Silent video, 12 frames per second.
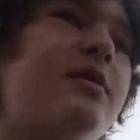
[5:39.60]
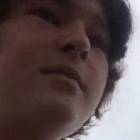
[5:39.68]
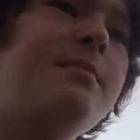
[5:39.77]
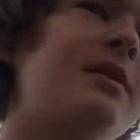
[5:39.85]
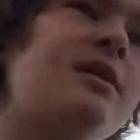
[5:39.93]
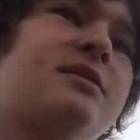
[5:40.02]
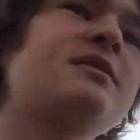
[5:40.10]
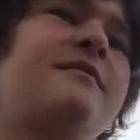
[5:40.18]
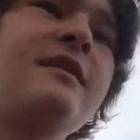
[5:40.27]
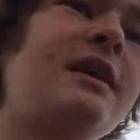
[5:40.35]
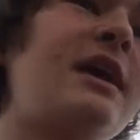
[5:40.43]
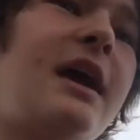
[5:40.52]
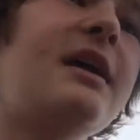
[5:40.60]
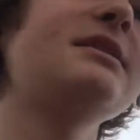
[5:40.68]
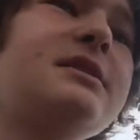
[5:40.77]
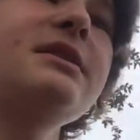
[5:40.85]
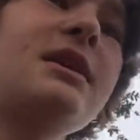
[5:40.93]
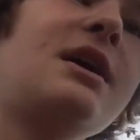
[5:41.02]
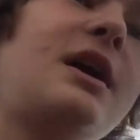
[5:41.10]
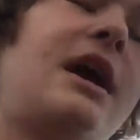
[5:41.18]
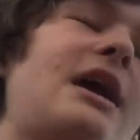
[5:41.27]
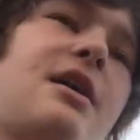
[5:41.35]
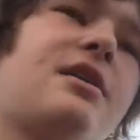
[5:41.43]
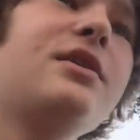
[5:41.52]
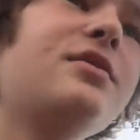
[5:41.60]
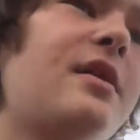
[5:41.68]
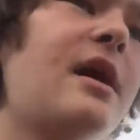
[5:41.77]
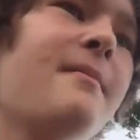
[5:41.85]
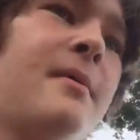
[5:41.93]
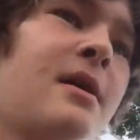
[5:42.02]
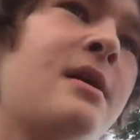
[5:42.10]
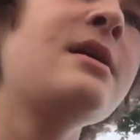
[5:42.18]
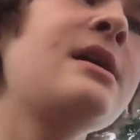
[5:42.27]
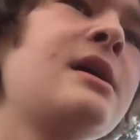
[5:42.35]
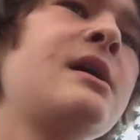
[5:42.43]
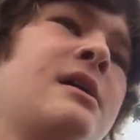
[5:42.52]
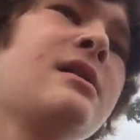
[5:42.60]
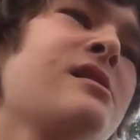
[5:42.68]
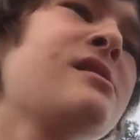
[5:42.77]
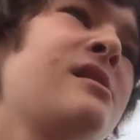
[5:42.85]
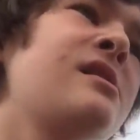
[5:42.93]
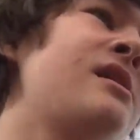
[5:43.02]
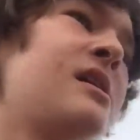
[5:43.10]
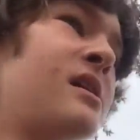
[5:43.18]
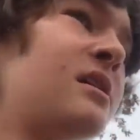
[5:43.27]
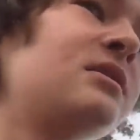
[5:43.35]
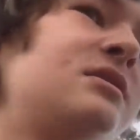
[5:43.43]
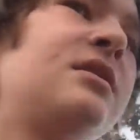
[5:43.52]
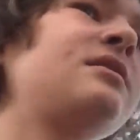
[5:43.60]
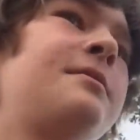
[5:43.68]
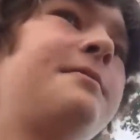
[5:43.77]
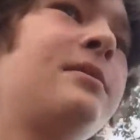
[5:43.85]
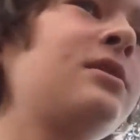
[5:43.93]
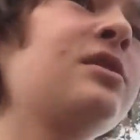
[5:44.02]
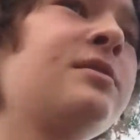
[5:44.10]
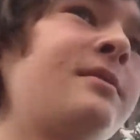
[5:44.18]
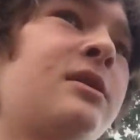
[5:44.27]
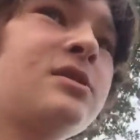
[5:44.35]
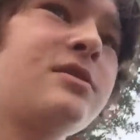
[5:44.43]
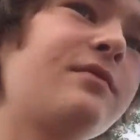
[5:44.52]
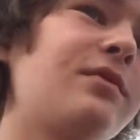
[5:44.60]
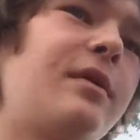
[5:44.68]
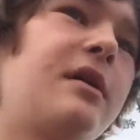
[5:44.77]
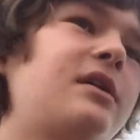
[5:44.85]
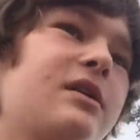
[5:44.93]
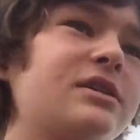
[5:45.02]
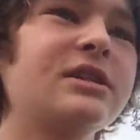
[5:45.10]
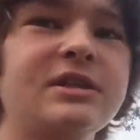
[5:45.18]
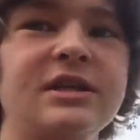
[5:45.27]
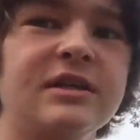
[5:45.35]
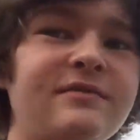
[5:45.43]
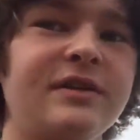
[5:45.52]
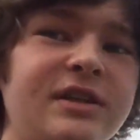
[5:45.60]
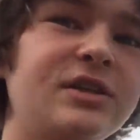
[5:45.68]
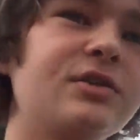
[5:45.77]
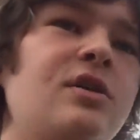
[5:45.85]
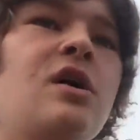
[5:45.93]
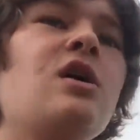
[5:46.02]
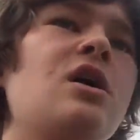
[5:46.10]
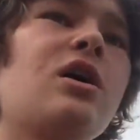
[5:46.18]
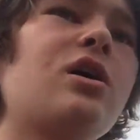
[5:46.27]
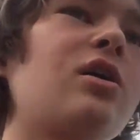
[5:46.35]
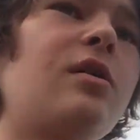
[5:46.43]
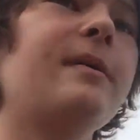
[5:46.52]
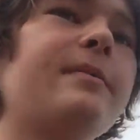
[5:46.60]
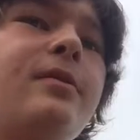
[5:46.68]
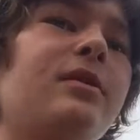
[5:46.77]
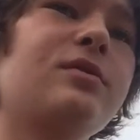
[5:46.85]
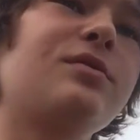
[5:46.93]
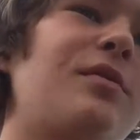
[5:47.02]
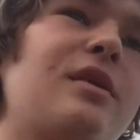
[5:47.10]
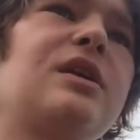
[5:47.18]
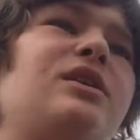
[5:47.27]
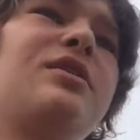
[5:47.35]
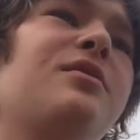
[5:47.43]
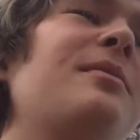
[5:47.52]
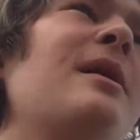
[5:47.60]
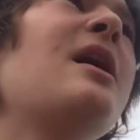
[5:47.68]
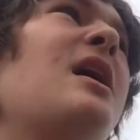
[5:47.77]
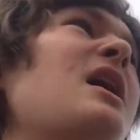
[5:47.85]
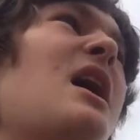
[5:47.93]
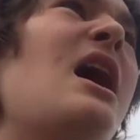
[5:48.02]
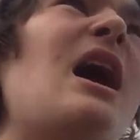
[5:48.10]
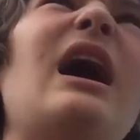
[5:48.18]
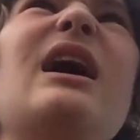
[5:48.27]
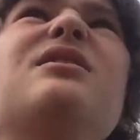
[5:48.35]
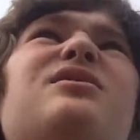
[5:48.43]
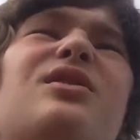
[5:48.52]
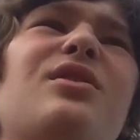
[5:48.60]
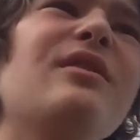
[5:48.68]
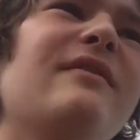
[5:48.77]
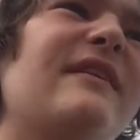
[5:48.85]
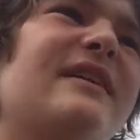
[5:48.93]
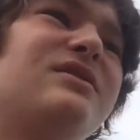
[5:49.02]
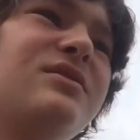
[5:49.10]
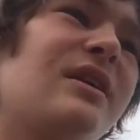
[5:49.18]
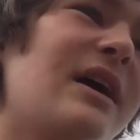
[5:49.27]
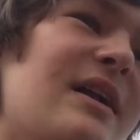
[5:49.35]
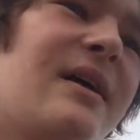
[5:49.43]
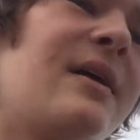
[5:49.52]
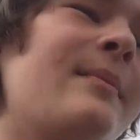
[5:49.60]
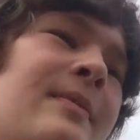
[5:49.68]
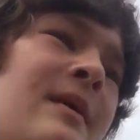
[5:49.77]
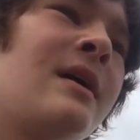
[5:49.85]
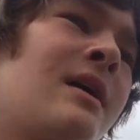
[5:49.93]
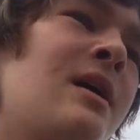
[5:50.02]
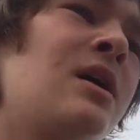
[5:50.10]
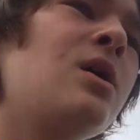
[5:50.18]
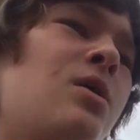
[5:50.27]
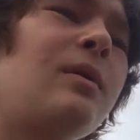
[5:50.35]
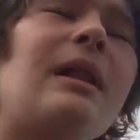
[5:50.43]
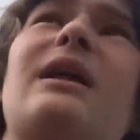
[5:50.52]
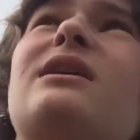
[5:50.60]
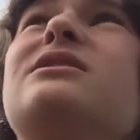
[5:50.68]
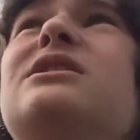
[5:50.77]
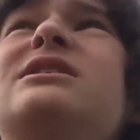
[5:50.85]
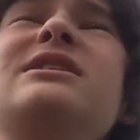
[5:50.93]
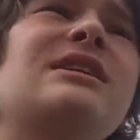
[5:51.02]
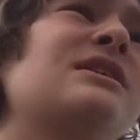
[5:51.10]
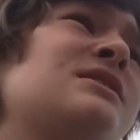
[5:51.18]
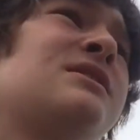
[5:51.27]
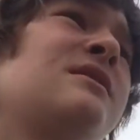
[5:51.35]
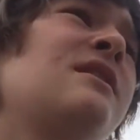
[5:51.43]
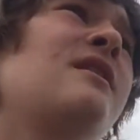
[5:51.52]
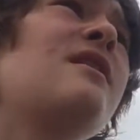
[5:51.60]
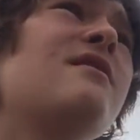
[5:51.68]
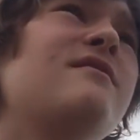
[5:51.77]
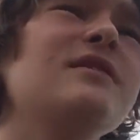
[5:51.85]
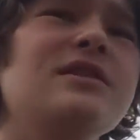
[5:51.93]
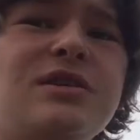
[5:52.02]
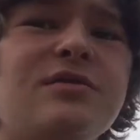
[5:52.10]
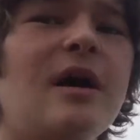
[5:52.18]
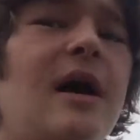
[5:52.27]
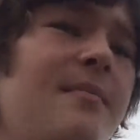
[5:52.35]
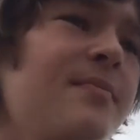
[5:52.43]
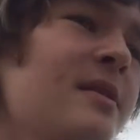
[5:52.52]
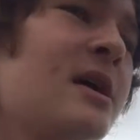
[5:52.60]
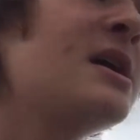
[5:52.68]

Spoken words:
good parts of the Gans Air UM, and good parts of the Weilong GTS V2 could all be put into one cube. I don't know if I do get Weilong GTS V2M,